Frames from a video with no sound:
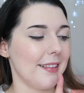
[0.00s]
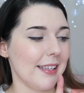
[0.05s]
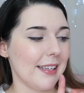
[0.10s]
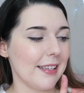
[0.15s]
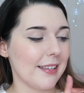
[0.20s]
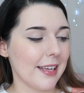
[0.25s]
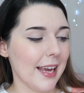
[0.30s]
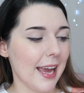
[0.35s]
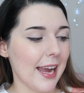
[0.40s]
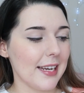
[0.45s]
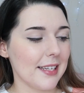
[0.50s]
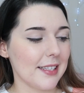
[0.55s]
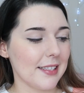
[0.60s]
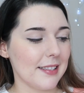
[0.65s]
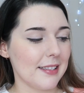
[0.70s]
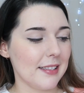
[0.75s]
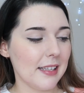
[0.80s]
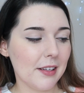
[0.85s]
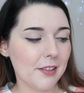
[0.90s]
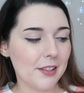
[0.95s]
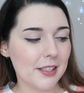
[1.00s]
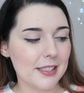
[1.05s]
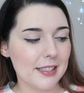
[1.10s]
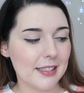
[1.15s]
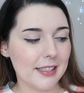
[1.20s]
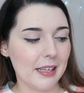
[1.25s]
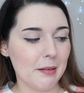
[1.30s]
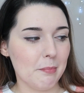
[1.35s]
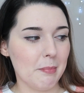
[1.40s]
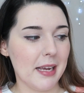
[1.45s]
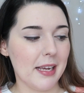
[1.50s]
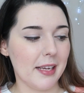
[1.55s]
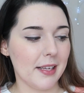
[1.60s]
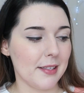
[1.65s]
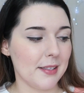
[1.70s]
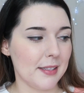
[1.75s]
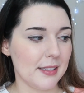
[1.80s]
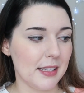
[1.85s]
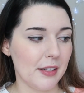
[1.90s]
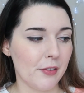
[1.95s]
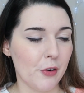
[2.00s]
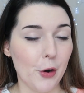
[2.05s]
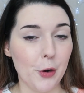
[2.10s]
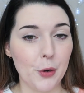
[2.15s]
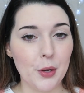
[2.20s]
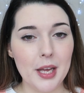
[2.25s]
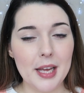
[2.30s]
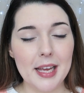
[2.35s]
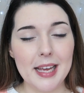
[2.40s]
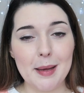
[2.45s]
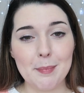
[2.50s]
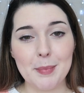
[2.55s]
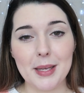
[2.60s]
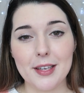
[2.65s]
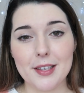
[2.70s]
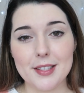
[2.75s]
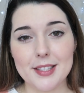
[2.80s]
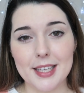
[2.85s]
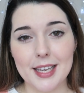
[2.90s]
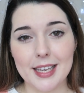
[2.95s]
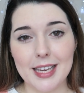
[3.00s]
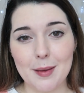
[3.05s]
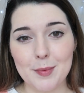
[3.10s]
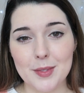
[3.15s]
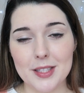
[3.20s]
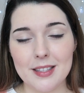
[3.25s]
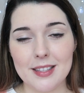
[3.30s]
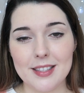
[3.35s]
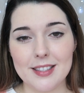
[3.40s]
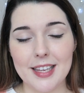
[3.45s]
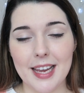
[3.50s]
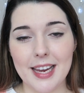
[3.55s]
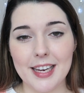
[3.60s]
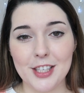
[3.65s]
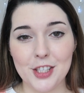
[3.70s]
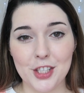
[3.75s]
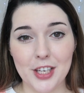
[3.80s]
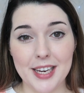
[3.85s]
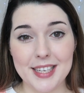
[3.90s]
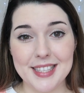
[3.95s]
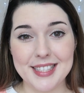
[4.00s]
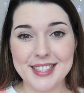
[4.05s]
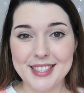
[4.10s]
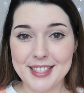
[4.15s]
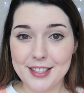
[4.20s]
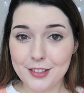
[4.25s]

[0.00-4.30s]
the Kate Secret Skin Maker Zero because it comes in the shade